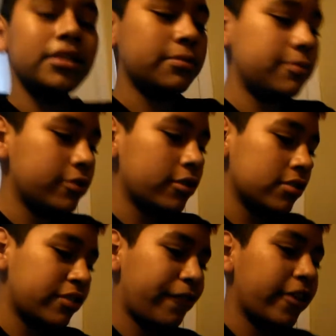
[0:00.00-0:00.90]
It's beyond
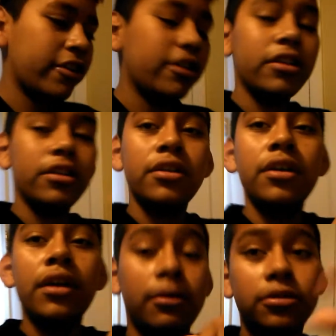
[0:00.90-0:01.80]
this video.
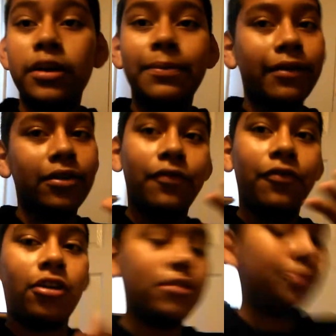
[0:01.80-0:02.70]
I'm sorry about the vlog